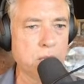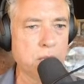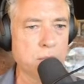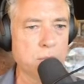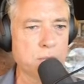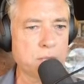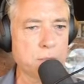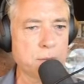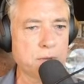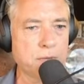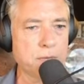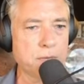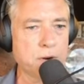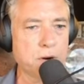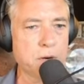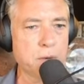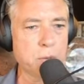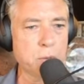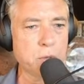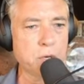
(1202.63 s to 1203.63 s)
Must be a
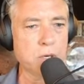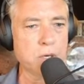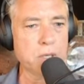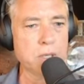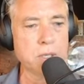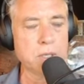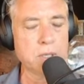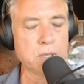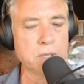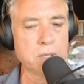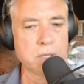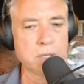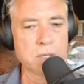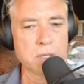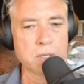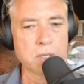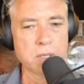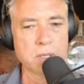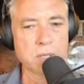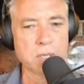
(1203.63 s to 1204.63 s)
foreign word.
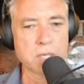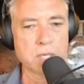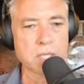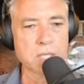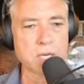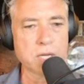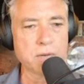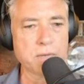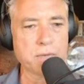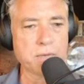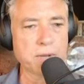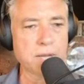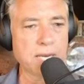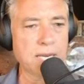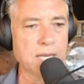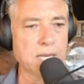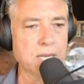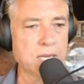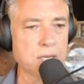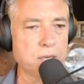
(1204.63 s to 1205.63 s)
It's not fair
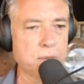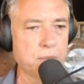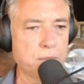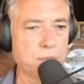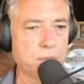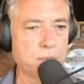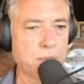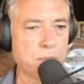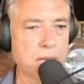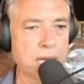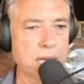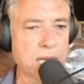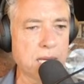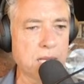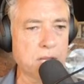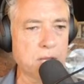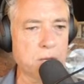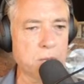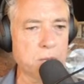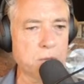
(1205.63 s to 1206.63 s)
dinkum
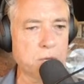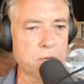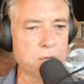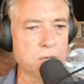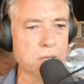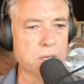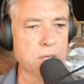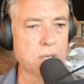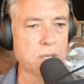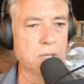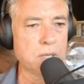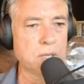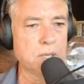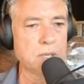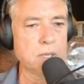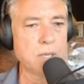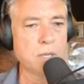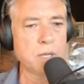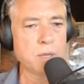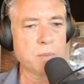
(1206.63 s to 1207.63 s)
Anglo word.
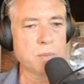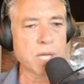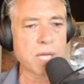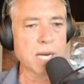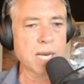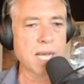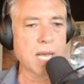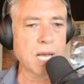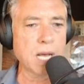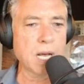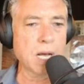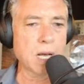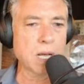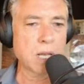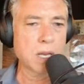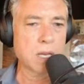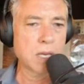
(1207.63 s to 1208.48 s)
Bloody hell.